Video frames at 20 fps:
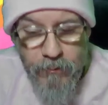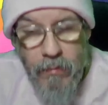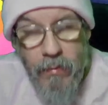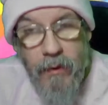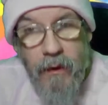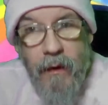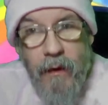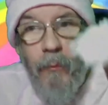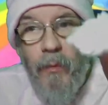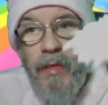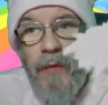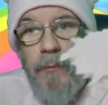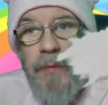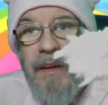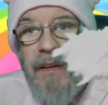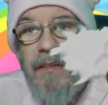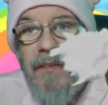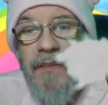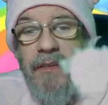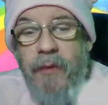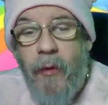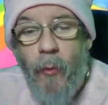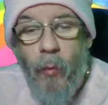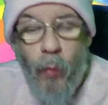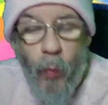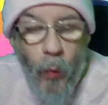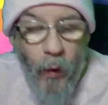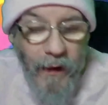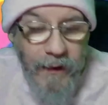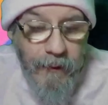And with it being so
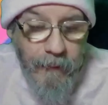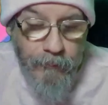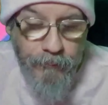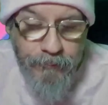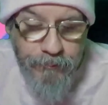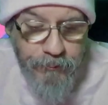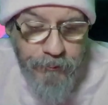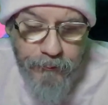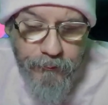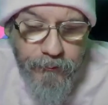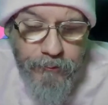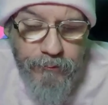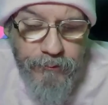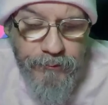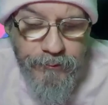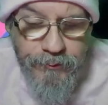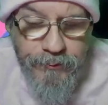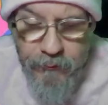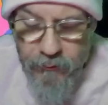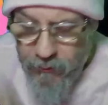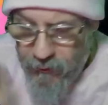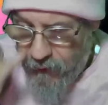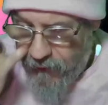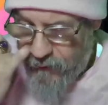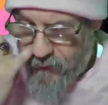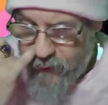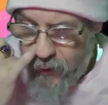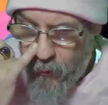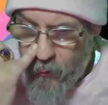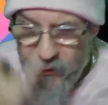white,
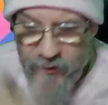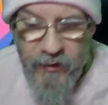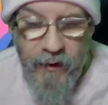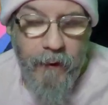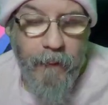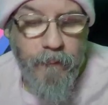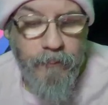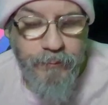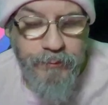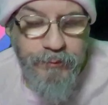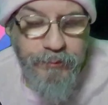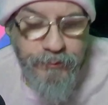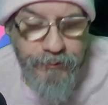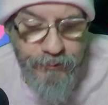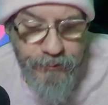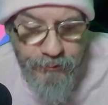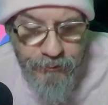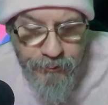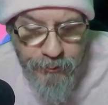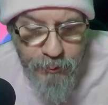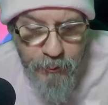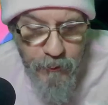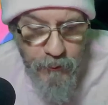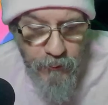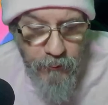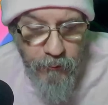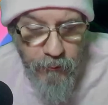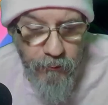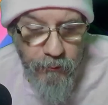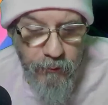it's almost like
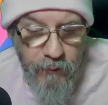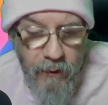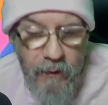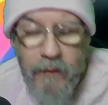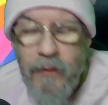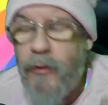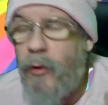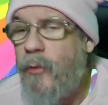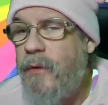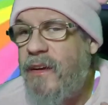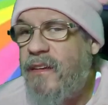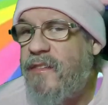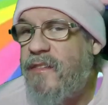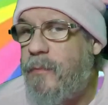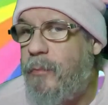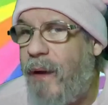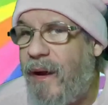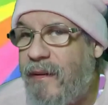you don't expect